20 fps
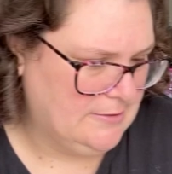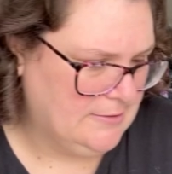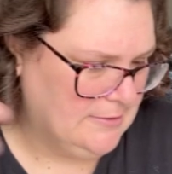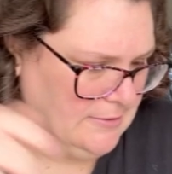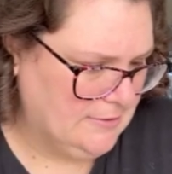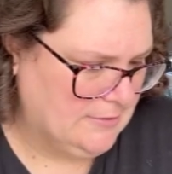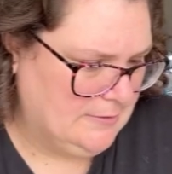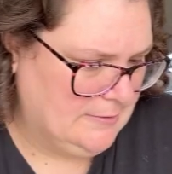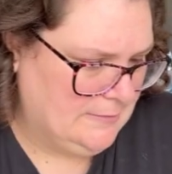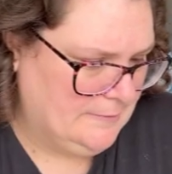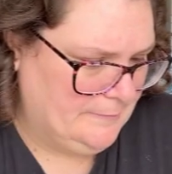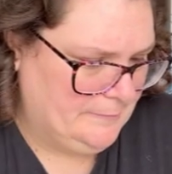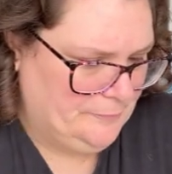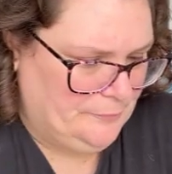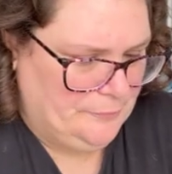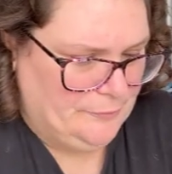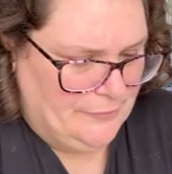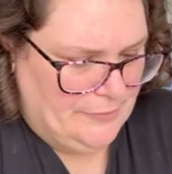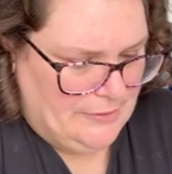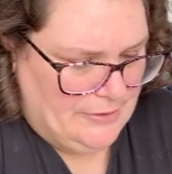bear.
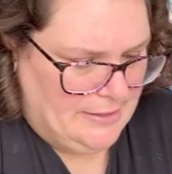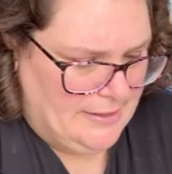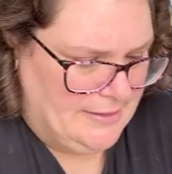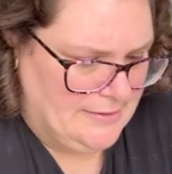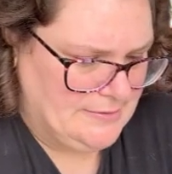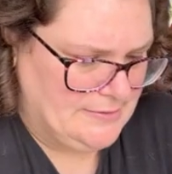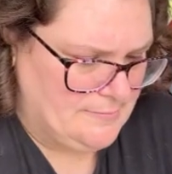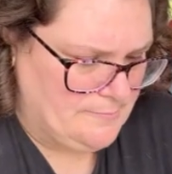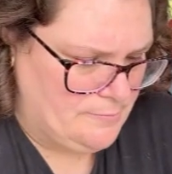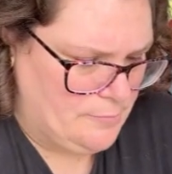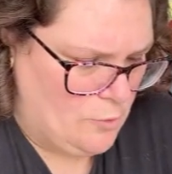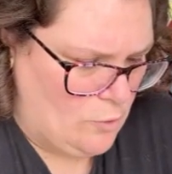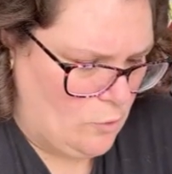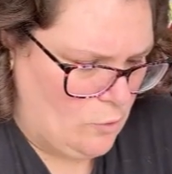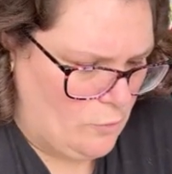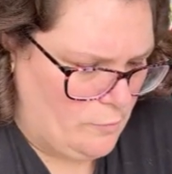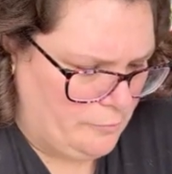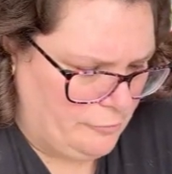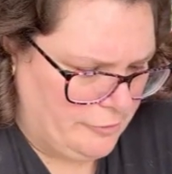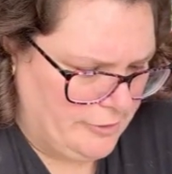And some
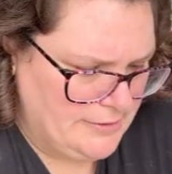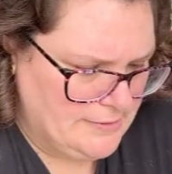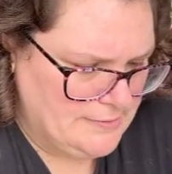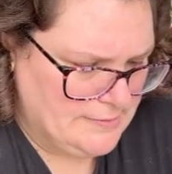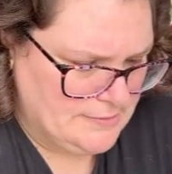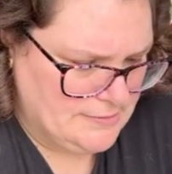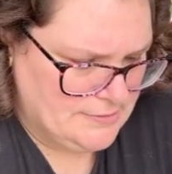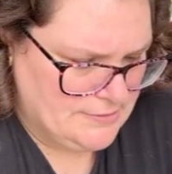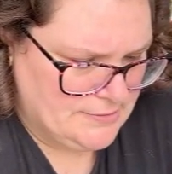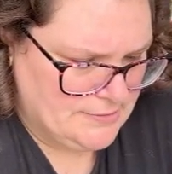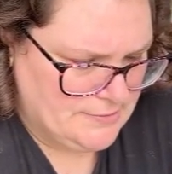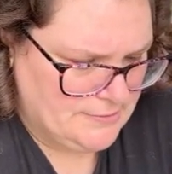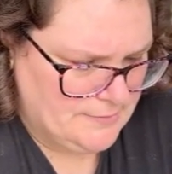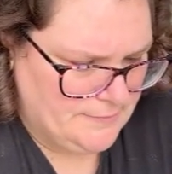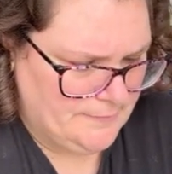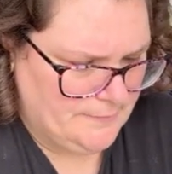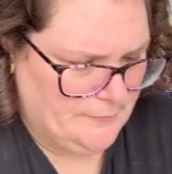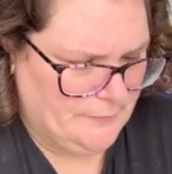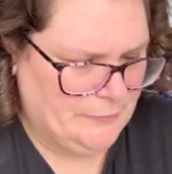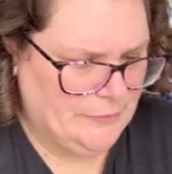paw prints.
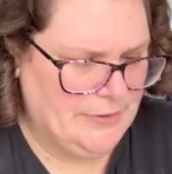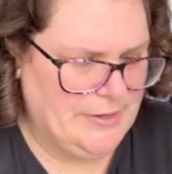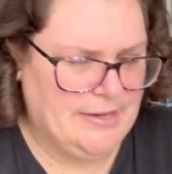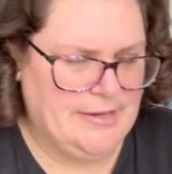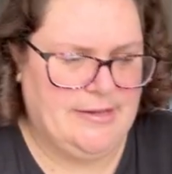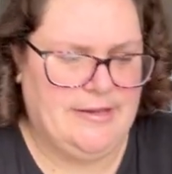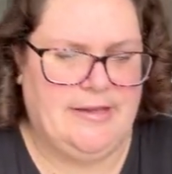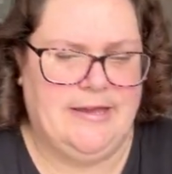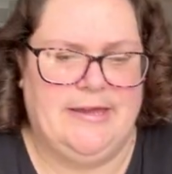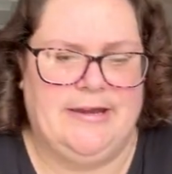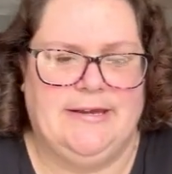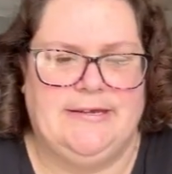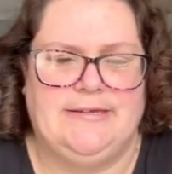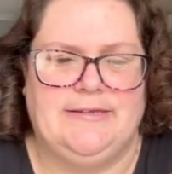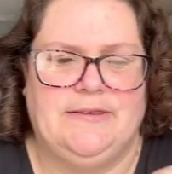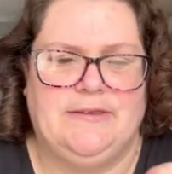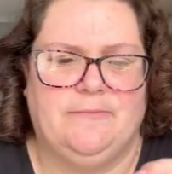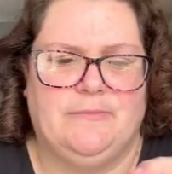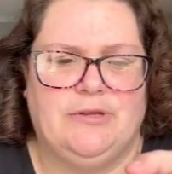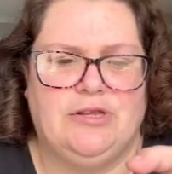And I
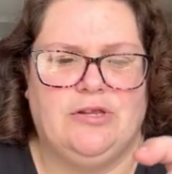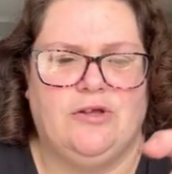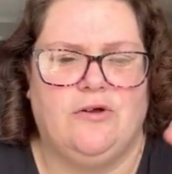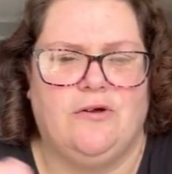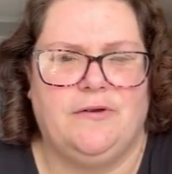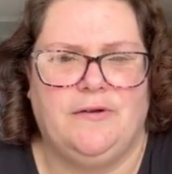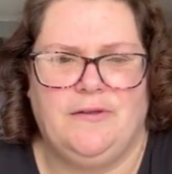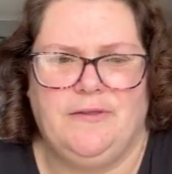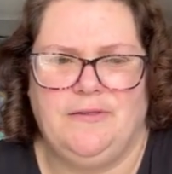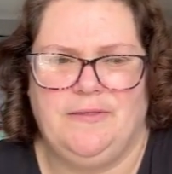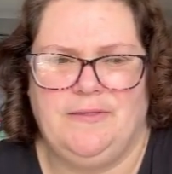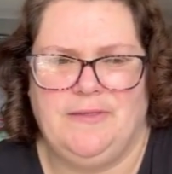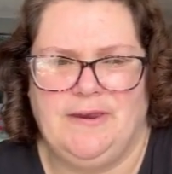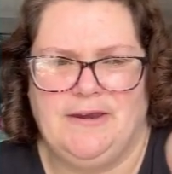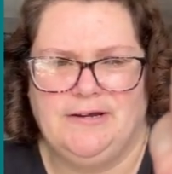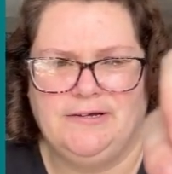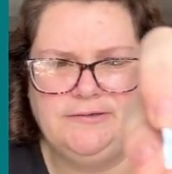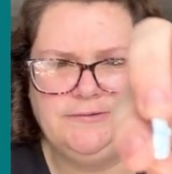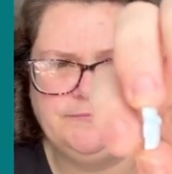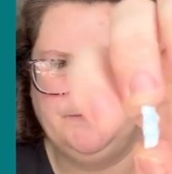did them a lot
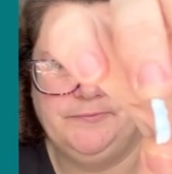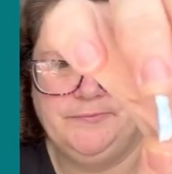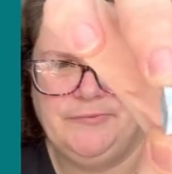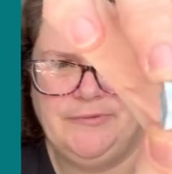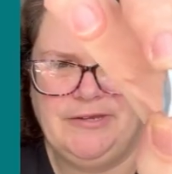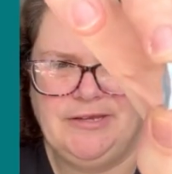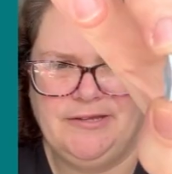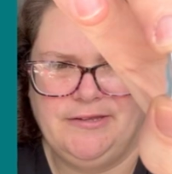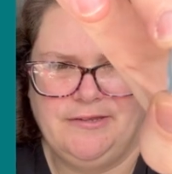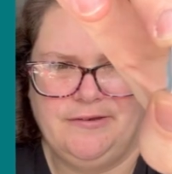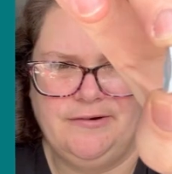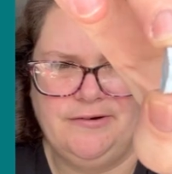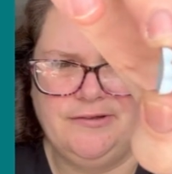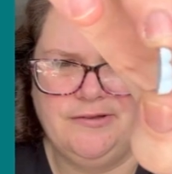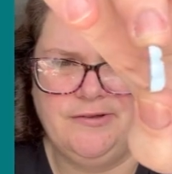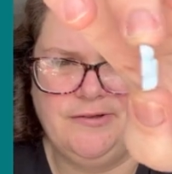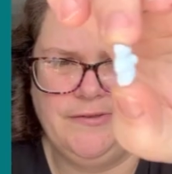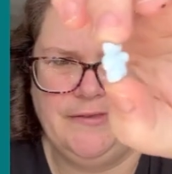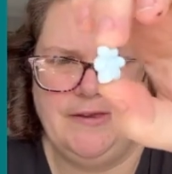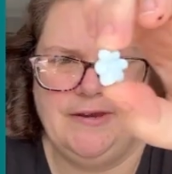thinner. And they're a
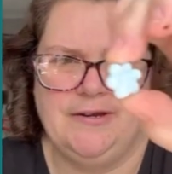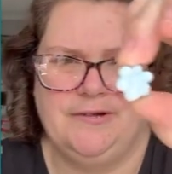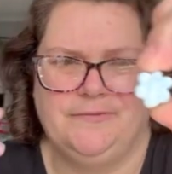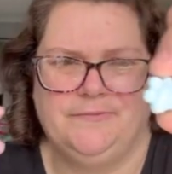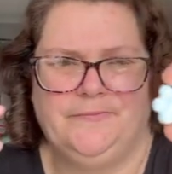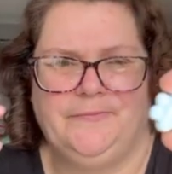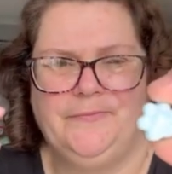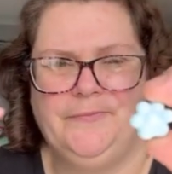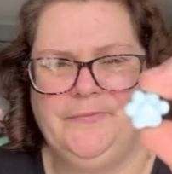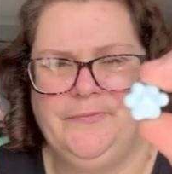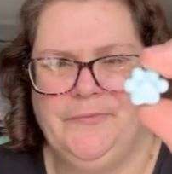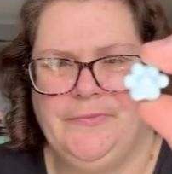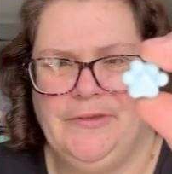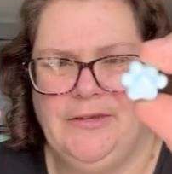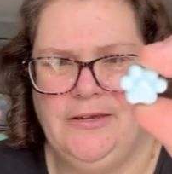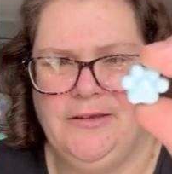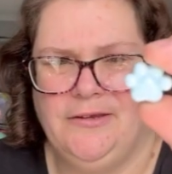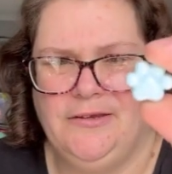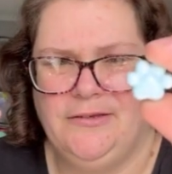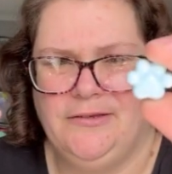lot thinner.
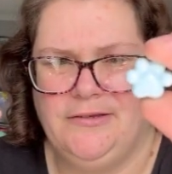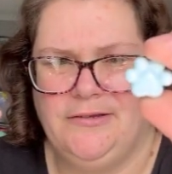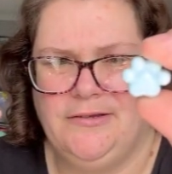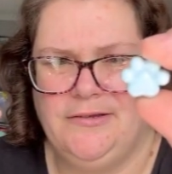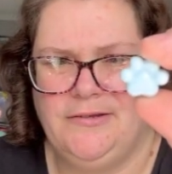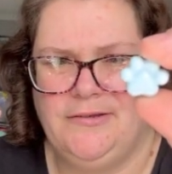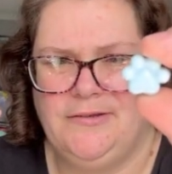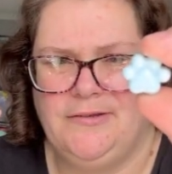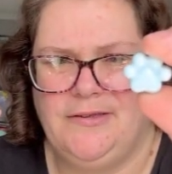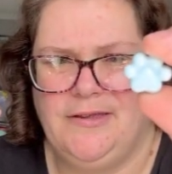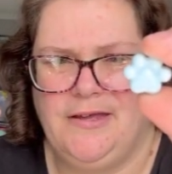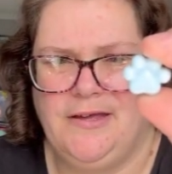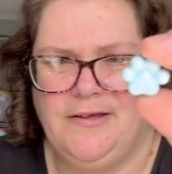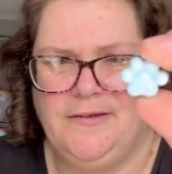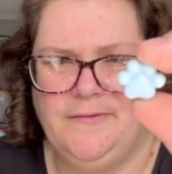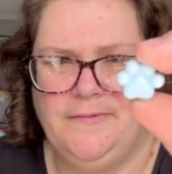How's that?